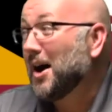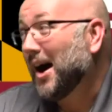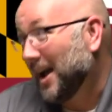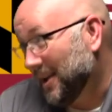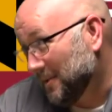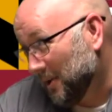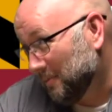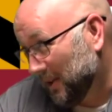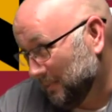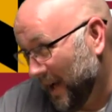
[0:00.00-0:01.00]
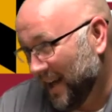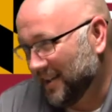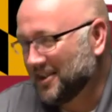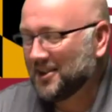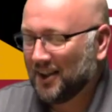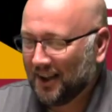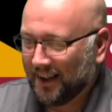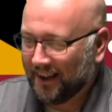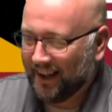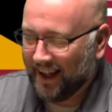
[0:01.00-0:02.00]
get by with my Spanish,
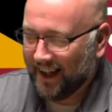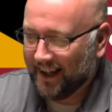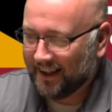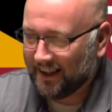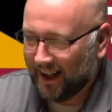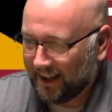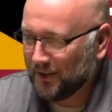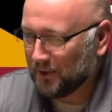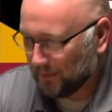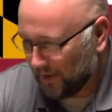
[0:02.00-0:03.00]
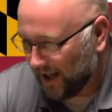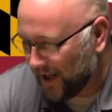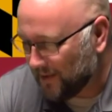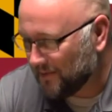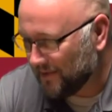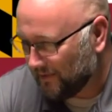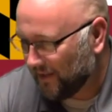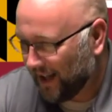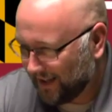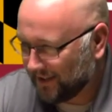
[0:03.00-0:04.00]
and I can survive
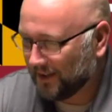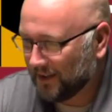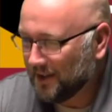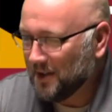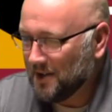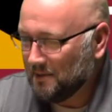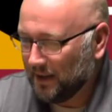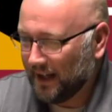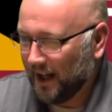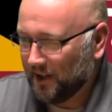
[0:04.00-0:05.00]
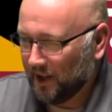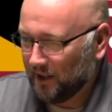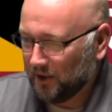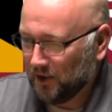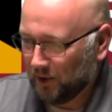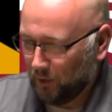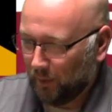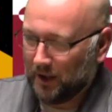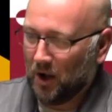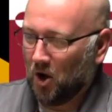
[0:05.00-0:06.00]
if I had to be down there. Usually
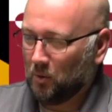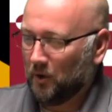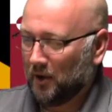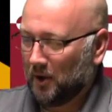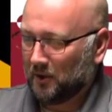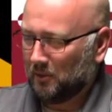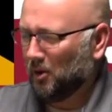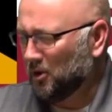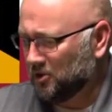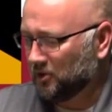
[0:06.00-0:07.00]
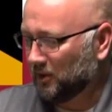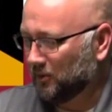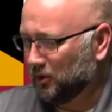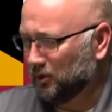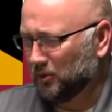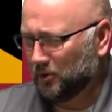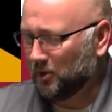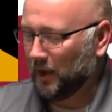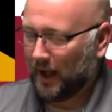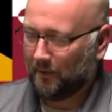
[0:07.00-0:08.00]
when we go, we're there at the most, usually for
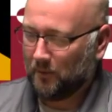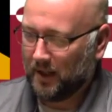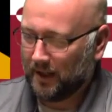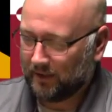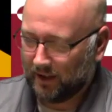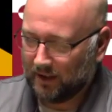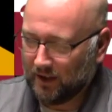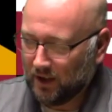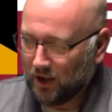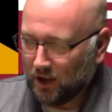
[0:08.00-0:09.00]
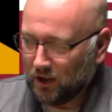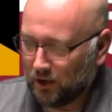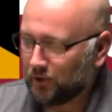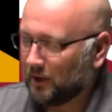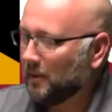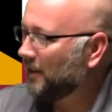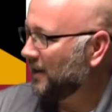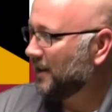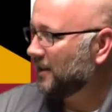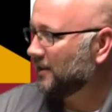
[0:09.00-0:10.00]
2.5 weeks. Yeah. Usually by
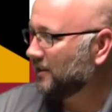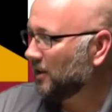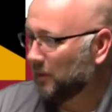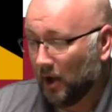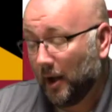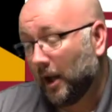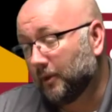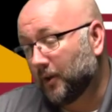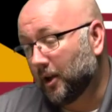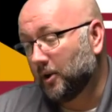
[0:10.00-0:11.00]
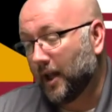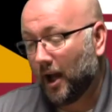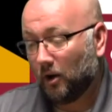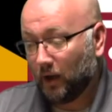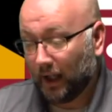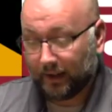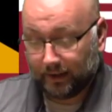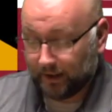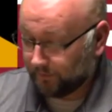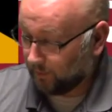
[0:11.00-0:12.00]
the end, and if I go now, I
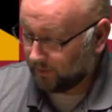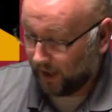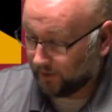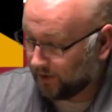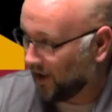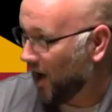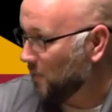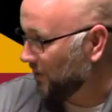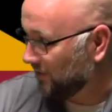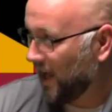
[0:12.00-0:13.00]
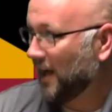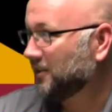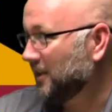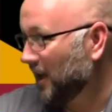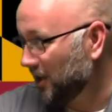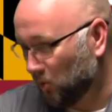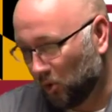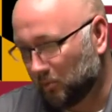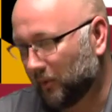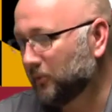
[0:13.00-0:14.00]
can get from town to town with a taxi. I can
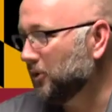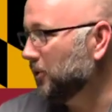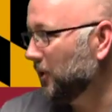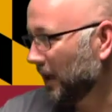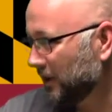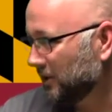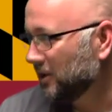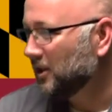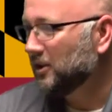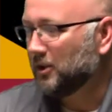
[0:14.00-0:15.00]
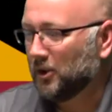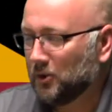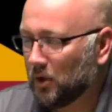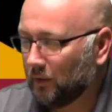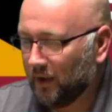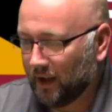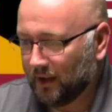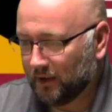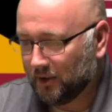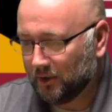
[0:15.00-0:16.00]
order my food. I can, do everything
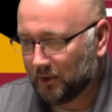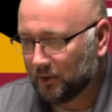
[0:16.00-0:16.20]
I need to do.